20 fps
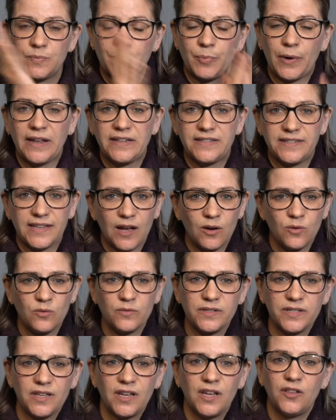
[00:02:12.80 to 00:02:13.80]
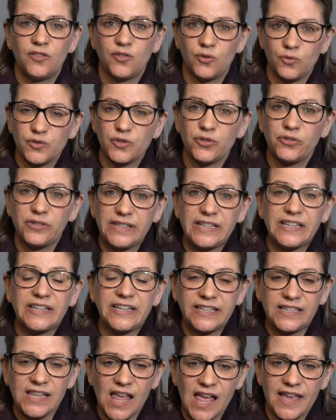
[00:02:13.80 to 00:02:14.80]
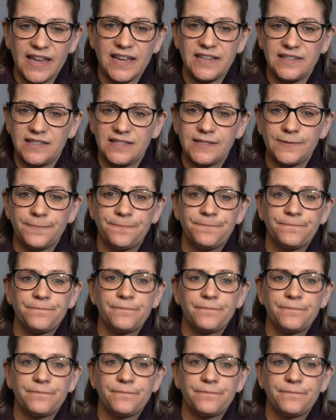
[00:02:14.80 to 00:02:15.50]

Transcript: spreads out, those are leading lines.